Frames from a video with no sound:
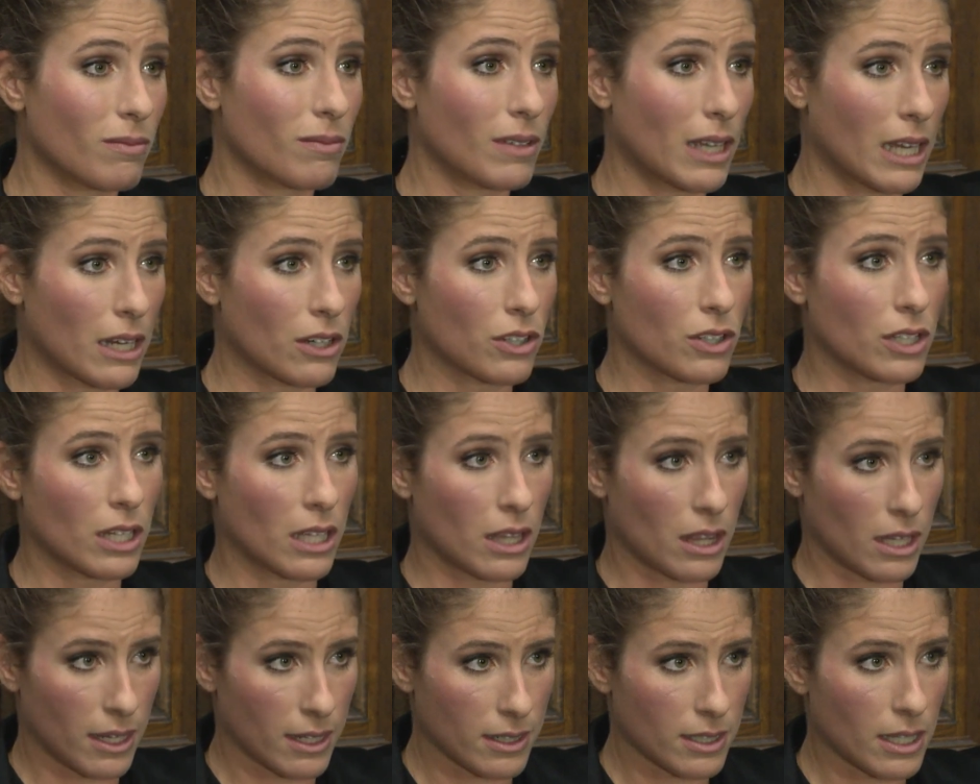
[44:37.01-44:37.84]
Actually,
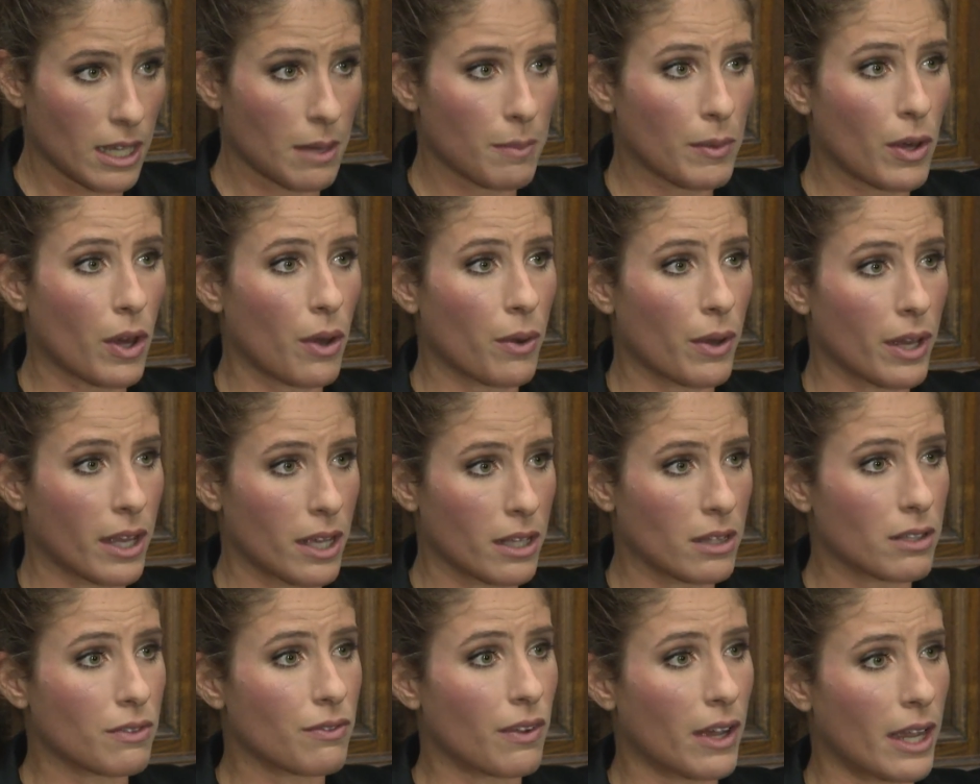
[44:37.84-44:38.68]
things keep going.
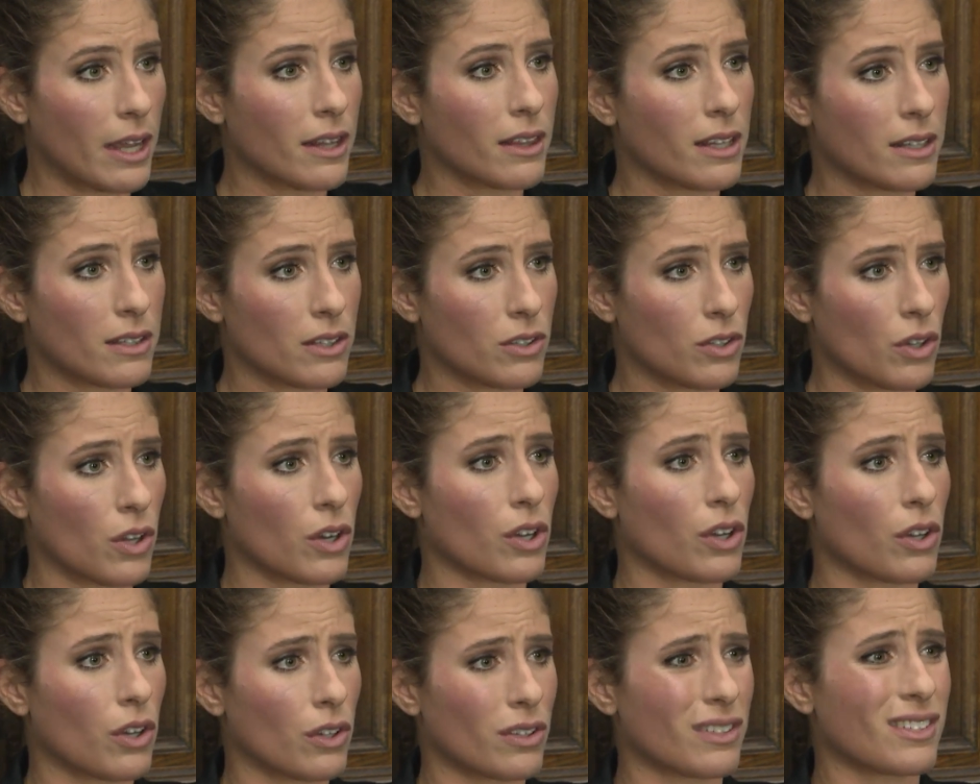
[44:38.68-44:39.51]
It's fine. This is not a
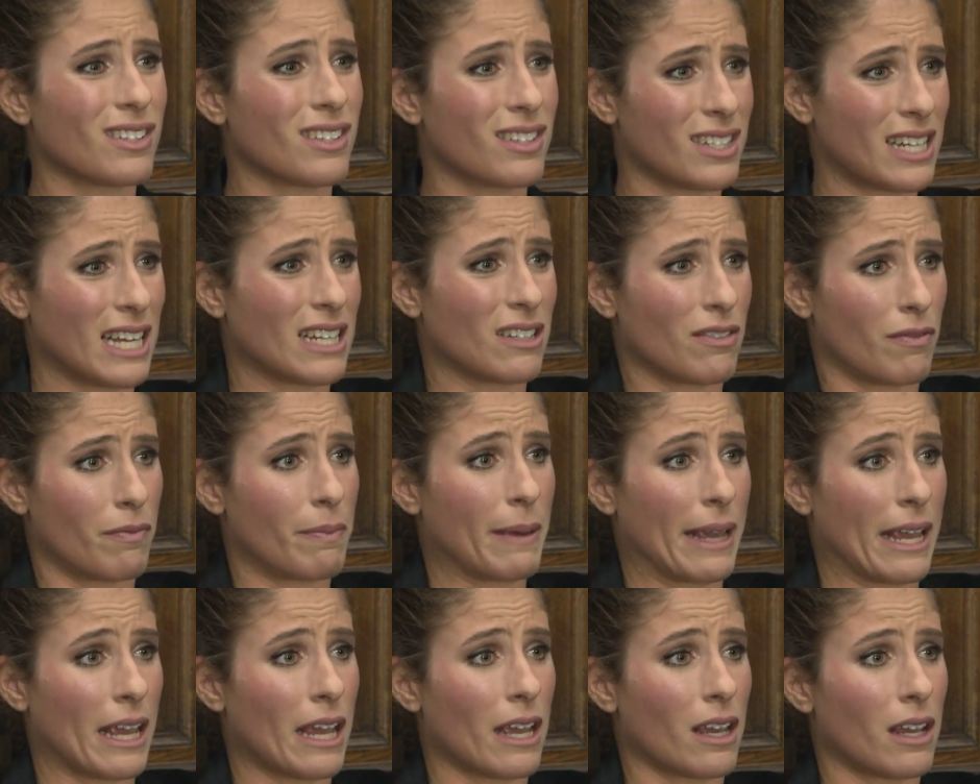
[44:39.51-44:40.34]
constant state of
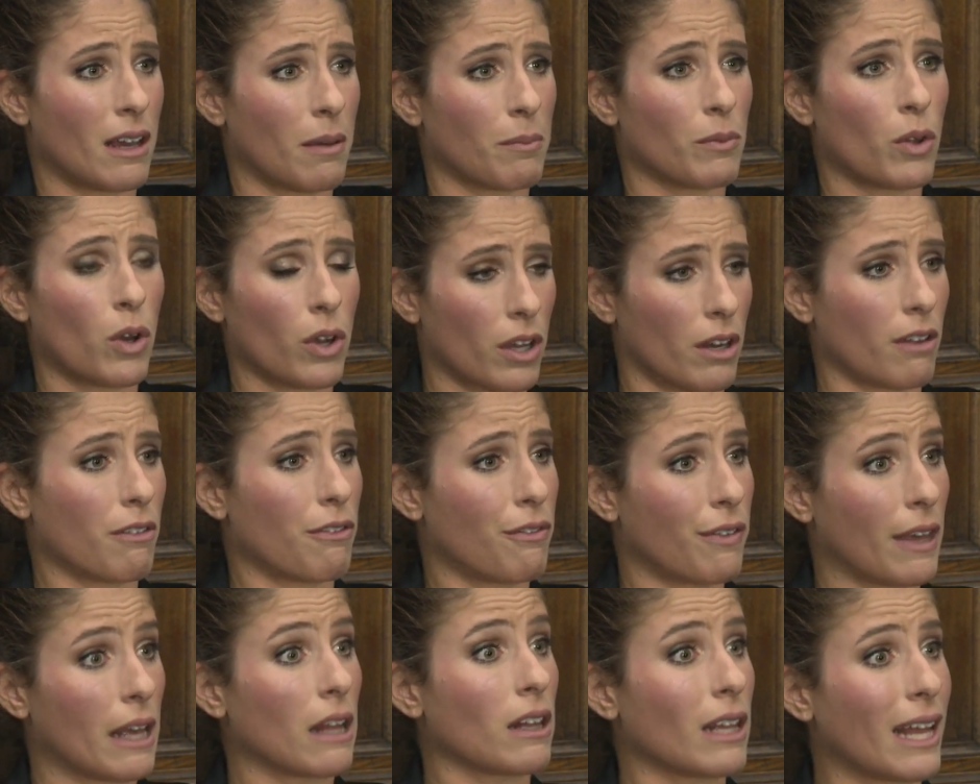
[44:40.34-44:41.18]
being. I'm not going
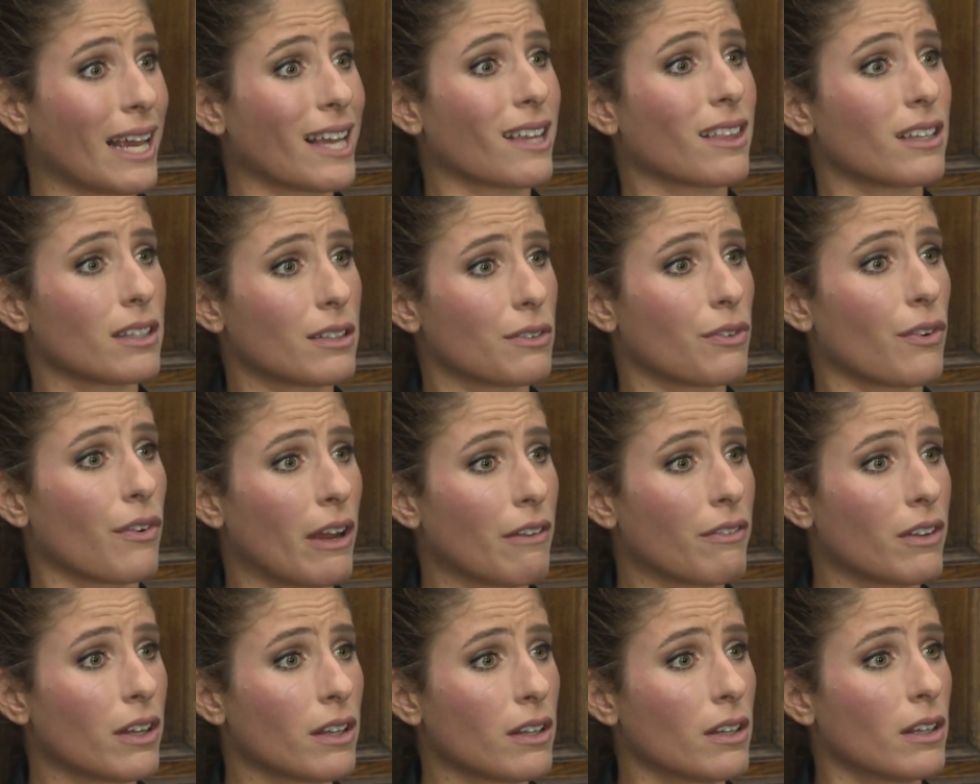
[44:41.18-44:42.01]
to feel like this
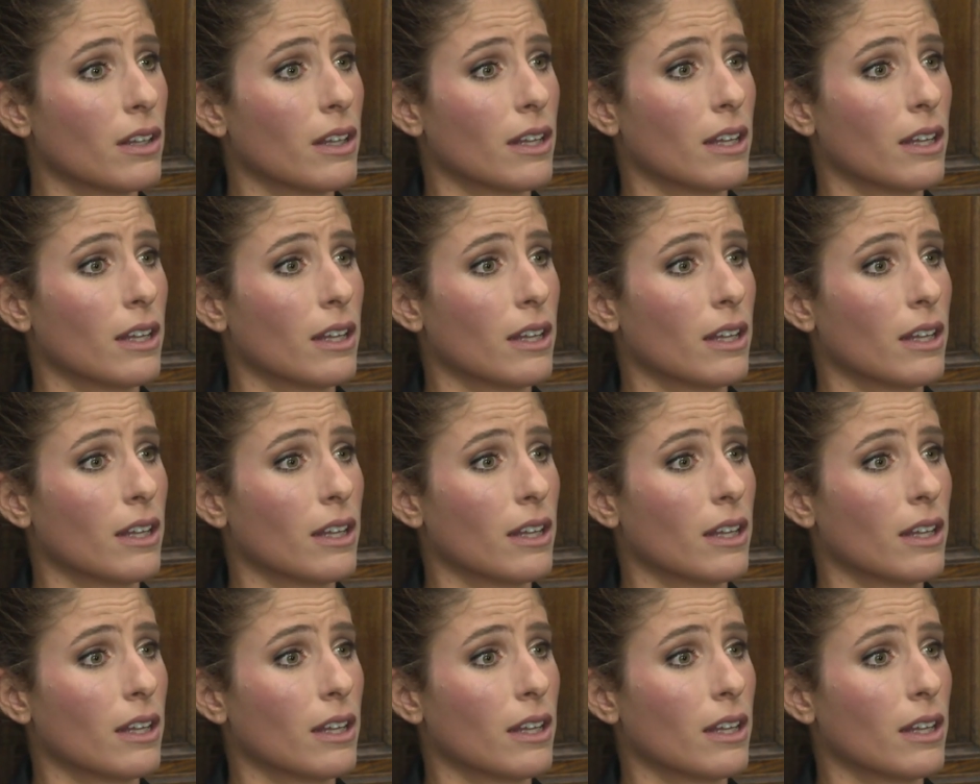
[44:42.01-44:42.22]
forever.